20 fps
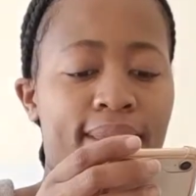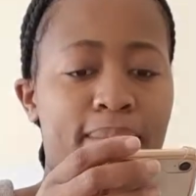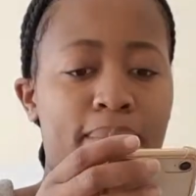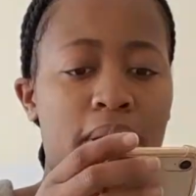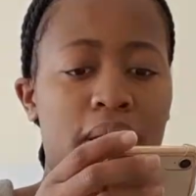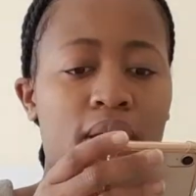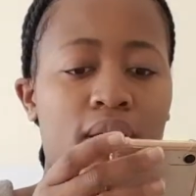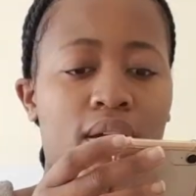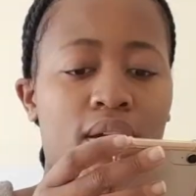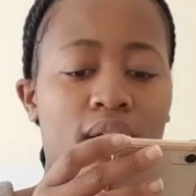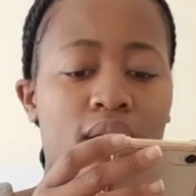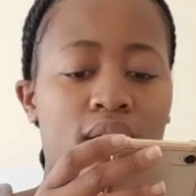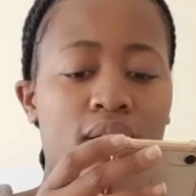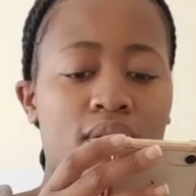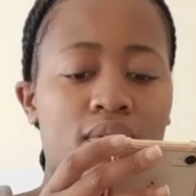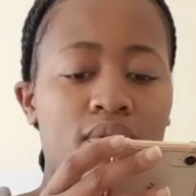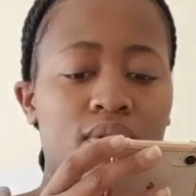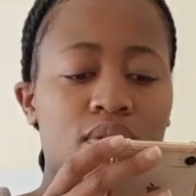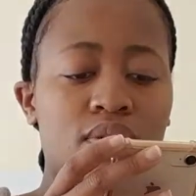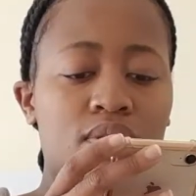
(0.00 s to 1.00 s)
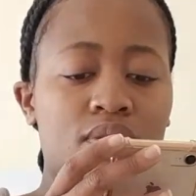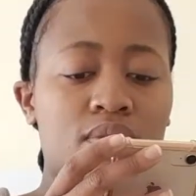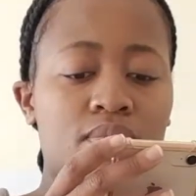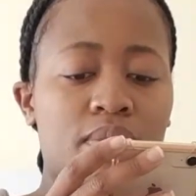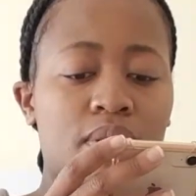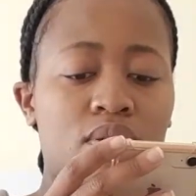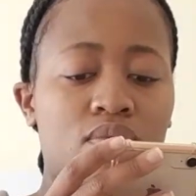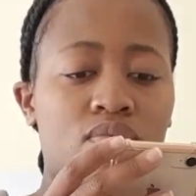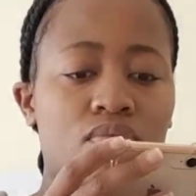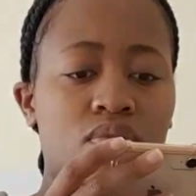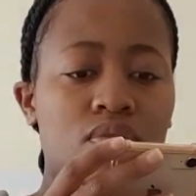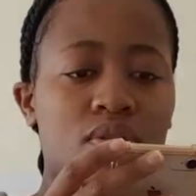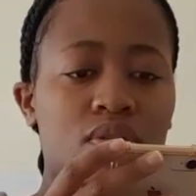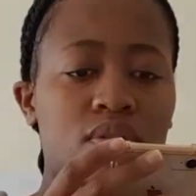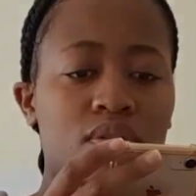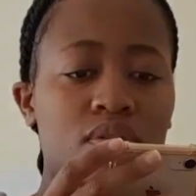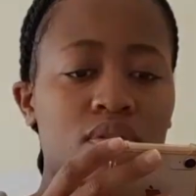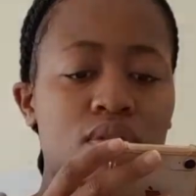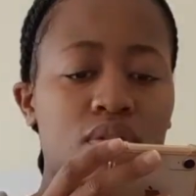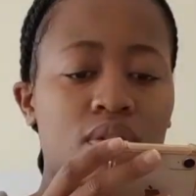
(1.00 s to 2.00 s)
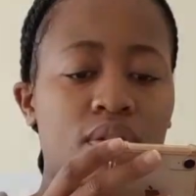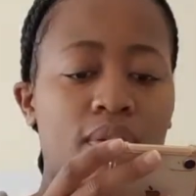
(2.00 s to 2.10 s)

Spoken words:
My account, my orders.